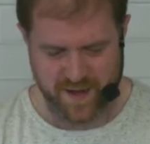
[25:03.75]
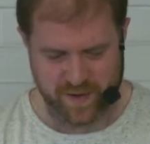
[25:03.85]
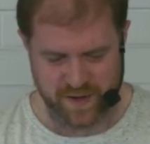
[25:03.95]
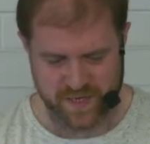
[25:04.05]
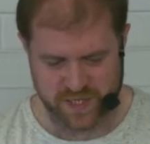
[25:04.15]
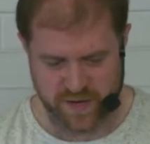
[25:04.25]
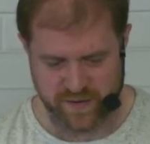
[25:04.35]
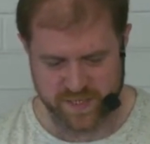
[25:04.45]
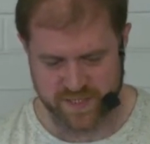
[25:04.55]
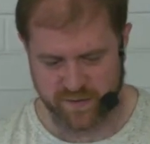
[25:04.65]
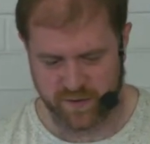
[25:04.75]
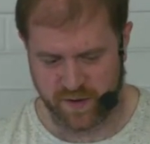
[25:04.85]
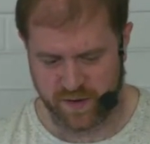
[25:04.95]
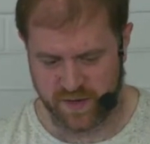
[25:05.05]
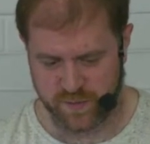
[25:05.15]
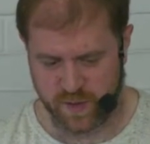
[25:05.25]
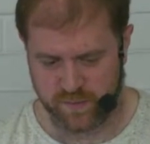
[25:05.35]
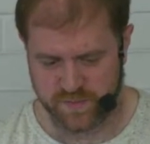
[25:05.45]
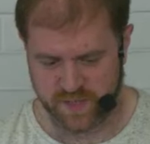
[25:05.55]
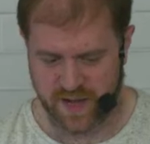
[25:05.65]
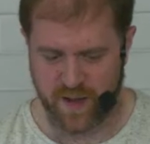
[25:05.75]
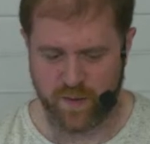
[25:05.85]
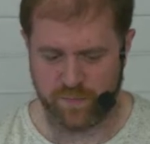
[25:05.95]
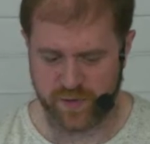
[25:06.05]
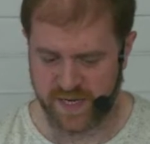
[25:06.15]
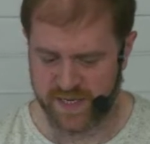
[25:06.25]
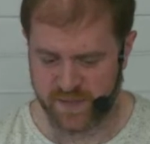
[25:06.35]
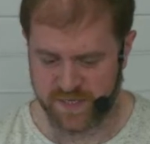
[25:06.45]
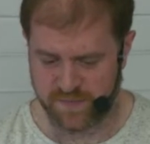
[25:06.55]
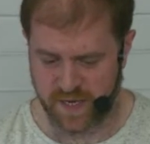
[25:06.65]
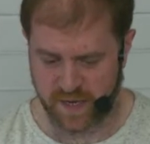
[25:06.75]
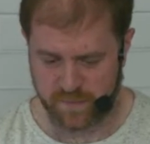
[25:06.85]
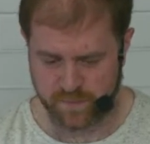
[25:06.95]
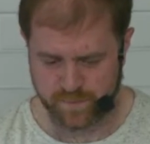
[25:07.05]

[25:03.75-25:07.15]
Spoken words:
we're going to generate a secret ID as well. So now I'm pretending to be Spinnaker.